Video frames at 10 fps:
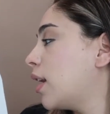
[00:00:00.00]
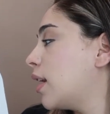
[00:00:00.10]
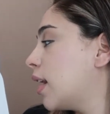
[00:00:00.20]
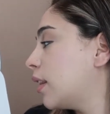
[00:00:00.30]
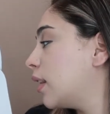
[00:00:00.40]

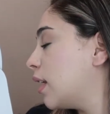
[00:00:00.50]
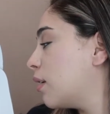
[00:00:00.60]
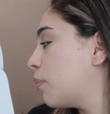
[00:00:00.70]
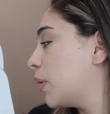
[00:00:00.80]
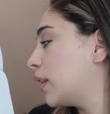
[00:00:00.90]

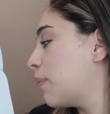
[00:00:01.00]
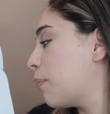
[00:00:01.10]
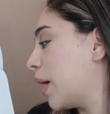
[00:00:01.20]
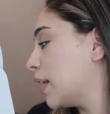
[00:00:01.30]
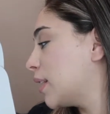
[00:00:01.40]
nothing but the
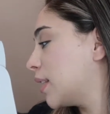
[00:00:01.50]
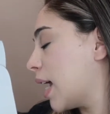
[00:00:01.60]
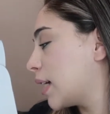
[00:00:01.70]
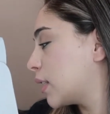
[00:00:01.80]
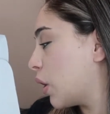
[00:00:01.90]
best,
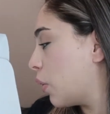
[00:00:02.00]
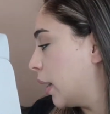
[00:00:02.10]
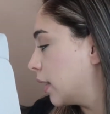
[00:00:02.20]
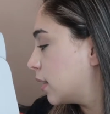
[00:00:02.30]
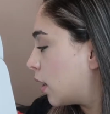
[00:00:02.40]

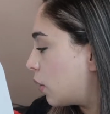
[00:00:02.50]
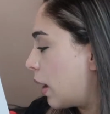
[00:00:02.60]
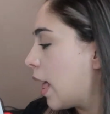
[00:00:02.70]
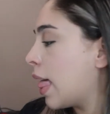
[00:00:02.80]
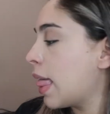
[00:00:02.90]

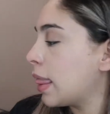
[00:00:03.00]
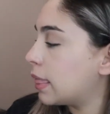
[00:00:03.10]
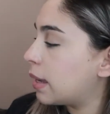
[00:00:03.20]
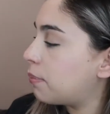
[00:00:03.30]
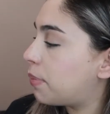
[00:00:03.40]
XOXO,
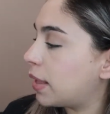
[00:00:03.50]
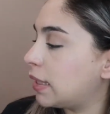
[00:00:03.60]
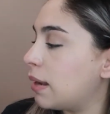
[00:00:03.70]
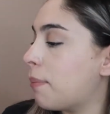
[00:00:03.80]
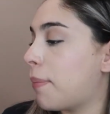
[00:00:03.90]
the
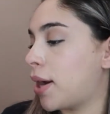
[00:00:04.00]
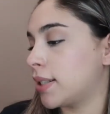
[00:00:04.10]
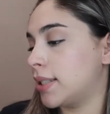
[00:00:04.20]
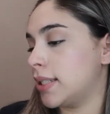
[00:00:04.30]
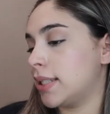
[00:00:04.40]
belly
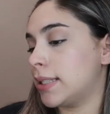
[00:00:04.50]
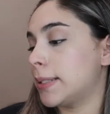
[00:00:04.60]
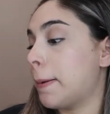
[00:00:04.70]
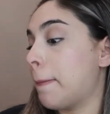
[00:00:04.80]
boxes.